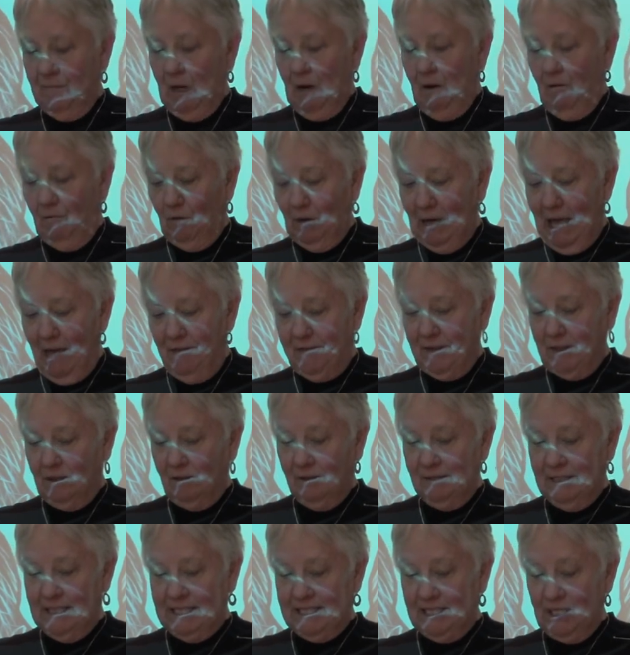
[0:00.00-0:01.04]
for
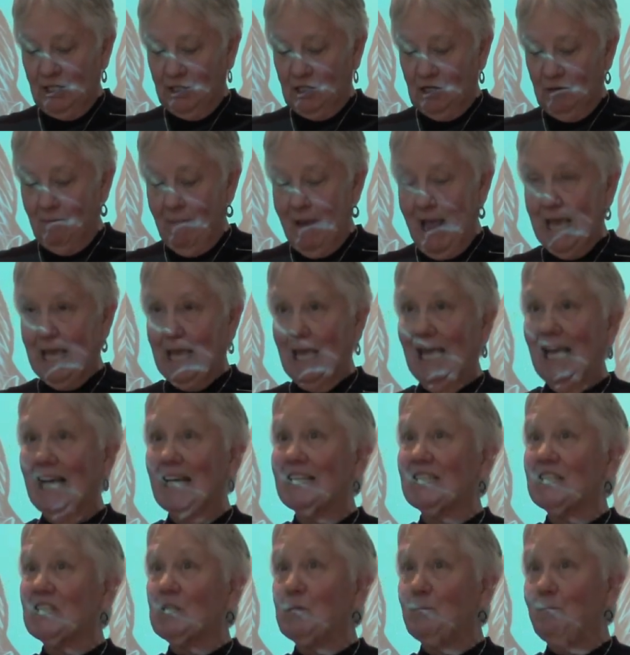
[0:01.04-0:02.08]
ethical decision making,
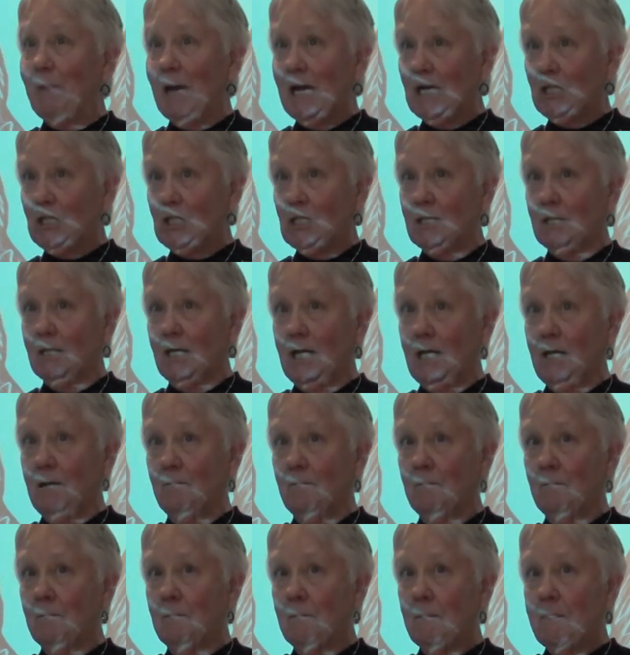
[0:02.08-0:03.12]
especially
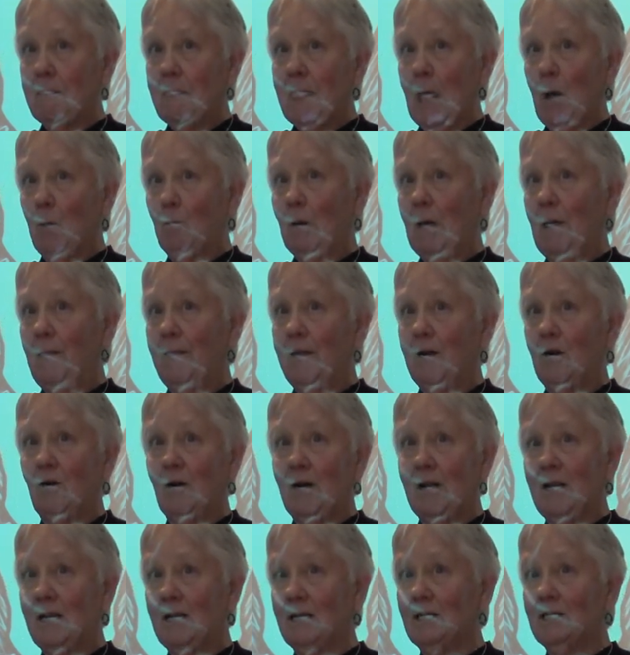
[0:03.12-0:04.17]
when there
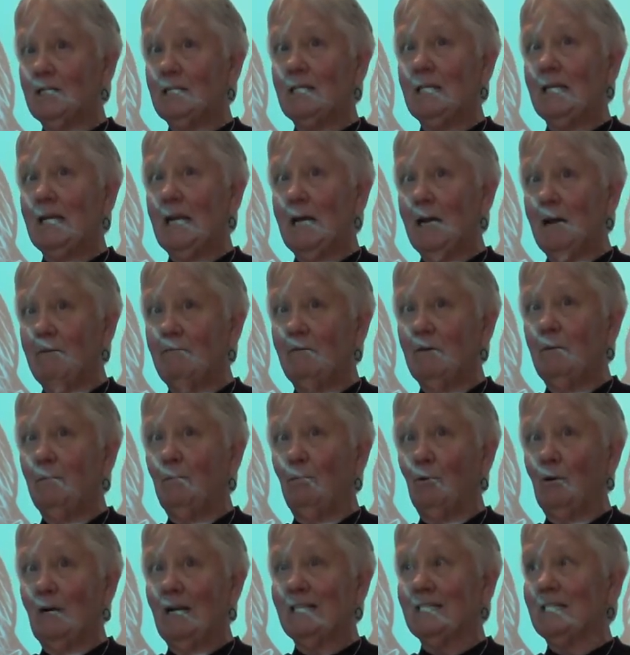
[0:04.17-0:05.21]
is the
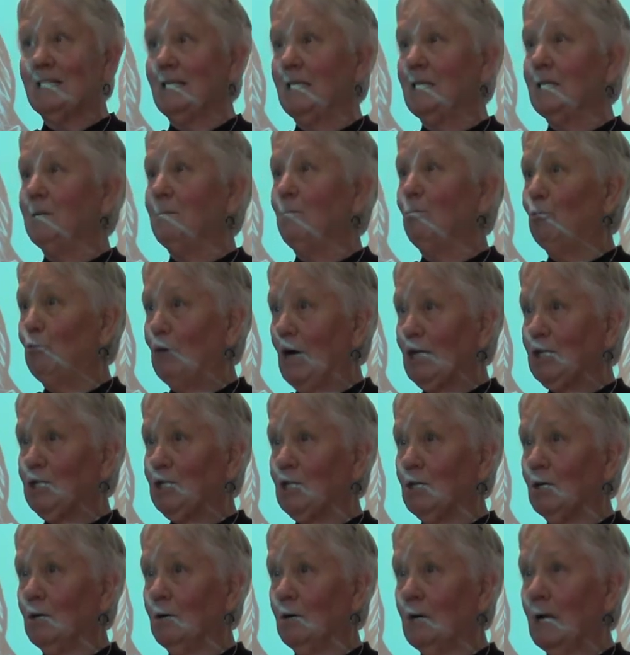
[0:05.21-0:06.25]
ever-present
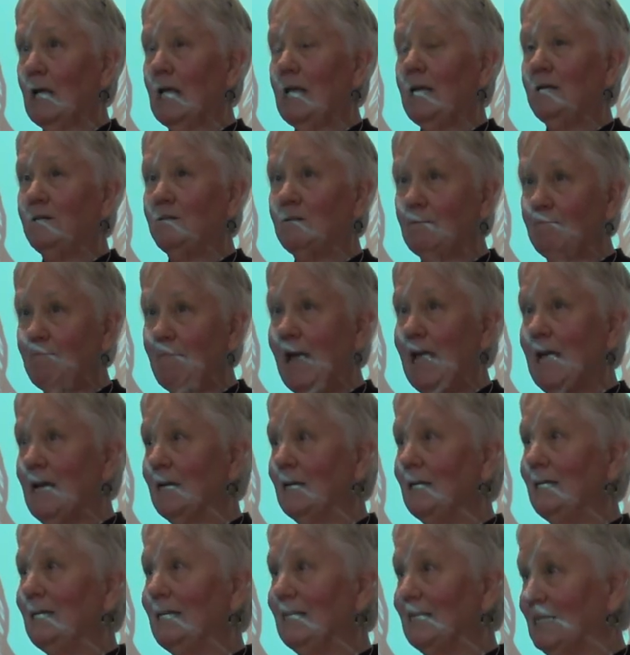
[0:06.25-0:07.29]
pressure to
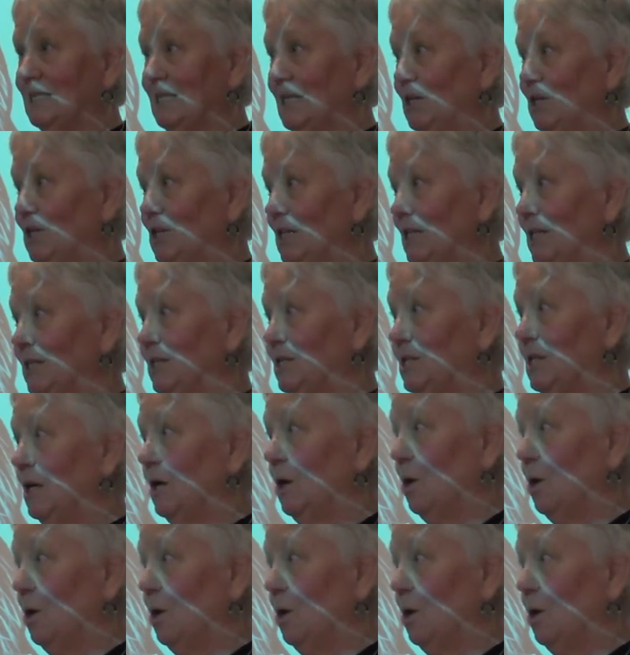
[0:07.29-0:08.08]
make decisions